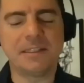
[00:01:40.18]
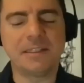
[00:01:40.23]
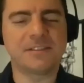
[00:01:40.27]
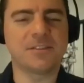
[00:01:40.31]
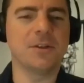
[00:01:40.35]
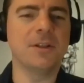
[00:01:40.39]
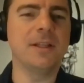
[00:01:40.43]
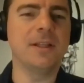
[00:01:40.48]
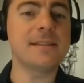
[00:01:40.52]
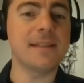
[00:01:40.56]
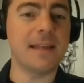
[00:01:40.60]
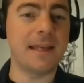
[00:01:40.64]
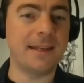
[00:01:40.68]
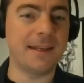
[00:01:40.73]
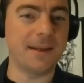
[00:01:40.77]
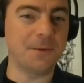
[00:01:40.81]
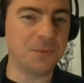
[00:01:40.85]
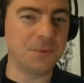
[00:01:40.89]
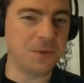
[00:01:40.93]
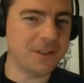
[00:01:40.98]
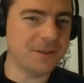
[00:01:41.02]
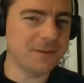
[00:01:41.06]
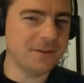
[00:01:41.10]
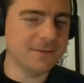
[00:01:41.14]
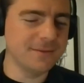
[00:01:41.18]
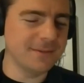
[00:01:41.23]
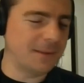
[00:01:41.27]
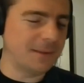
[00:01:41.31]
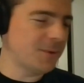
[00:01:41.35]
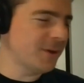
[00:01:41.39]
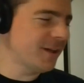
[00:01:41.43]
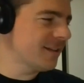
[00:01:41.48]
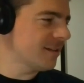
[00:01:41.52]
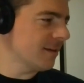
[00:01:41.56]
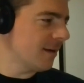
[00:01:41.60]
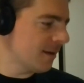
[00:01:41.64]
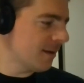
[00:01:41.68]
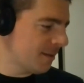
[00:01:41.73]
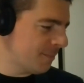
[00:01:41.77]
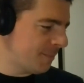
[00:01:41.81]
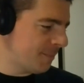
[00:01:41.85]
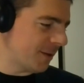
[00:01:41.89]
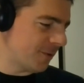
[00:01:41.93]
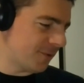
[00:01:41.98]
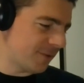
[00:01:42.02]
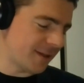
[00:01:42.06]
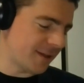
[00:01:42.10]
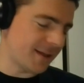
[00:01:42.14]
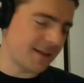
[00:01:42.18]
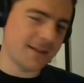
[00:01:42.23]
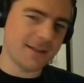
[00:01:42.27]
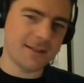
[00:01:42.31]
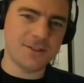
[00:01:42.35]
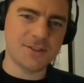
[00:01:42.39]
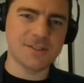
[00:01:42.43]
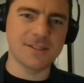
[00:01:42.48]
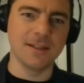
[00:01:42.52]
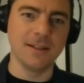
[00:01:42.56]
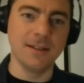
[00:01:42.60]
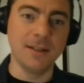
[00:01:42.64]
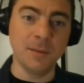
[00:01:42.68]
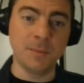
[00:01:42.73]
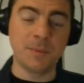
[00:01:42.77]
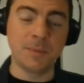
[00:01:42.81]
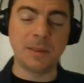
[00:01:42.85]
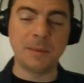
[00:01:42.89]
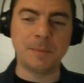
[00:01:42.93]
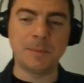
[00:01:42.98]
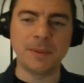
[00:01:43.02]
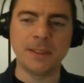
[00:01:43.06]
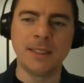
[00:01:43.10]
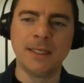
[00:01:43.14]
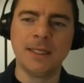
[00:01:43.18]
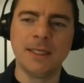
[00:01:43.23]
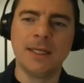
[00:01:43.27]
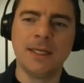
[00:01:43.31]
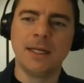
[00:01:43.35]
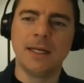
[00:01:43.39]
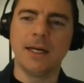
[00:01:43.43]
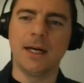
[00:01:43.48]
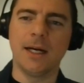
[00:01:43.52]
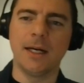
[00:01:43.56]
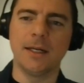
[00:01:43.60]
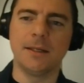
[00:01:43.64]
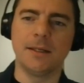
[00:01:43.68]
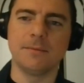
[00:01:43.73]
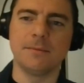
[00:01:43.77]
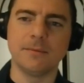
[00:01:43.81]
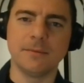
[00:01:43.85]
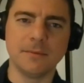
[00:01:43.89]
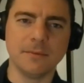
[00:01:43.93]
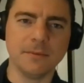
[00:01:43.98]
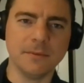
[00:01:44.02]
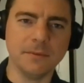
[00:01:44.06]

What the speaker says: So let's, and well, I want to talk about that in just a little bit, but